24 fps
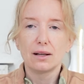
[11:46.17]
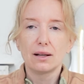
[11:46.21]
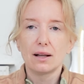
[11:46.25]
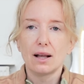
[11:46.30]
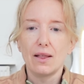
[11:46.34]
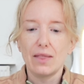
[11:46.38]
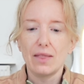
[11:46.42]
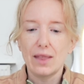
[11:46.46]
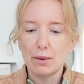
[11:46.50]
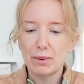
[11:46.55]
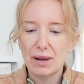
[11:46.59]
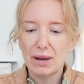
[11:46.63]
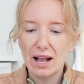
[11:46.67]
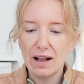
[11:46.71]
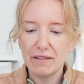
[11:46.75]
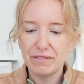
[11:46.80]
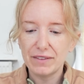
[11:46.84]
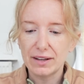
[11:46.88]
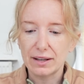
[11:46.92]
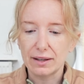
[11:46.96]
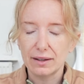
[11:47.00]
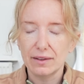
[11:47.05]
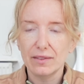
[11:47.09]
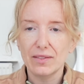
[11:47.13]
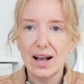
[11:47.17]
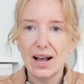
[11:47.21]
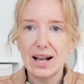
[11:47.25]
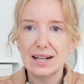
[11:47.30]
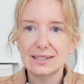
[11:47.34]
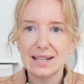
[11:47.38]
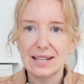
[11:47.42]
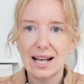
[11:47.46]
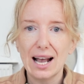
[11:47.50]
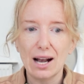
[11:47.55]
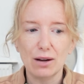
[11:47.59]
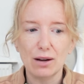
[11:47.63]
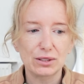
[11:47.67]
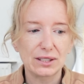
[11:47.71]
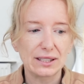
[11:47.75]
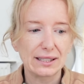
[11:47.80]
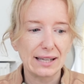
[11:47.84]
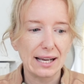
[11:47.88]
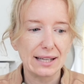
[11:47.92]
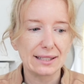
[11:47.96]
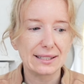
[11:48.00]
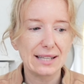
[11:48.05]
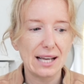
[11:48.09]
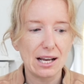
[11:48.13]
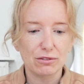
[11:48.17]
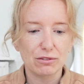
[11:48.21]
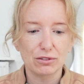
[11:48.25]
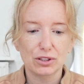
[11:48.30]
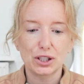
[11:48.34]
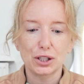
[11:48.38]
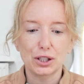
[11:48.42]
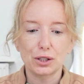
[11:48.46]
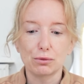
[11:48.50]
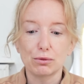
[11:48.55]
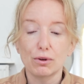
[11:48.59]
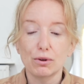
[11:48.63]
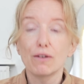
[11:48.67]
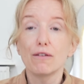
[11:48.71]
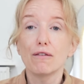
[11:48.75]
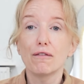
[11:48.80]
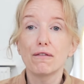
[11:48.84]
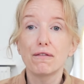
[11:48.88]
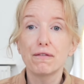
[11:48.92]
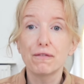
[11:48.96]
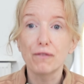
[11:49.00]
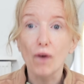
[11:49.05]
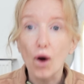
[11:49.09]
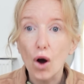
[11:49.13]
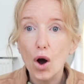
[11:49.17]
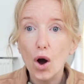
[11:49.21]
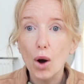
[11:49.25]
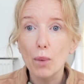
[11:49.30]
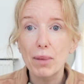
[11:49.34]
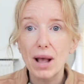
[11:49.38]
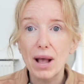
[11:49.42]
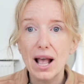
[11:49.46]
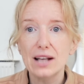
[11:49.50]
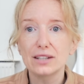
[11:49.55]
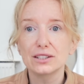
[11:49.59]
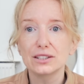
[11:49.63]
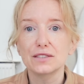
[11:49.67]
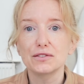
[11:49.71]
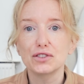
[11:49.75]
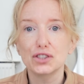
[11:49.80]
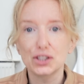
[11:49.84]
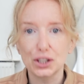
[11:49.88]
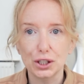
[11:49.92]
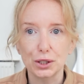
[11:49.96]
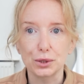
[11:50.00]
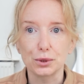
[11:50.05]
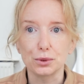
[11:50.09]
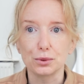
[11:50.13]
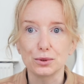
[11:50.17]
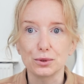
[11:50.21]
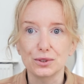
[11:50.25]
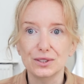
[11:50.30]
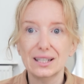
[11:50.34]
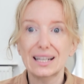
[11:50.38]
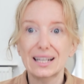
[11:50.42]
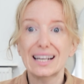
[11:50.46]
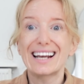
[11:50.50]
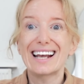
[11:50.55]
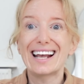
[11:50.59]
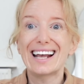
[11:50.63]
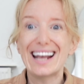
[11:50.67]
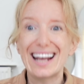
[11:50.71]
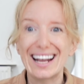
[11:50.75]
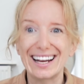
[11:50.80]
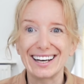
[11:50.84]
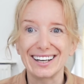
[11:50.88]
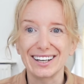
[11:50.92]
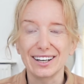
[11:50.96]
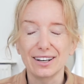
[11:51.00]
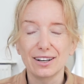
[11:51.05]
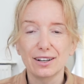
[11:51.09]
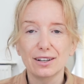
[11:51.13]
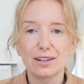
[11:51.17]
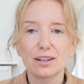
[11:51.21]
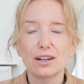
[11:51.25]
And there we have it. That is how to get down to 4 pairs of shoes in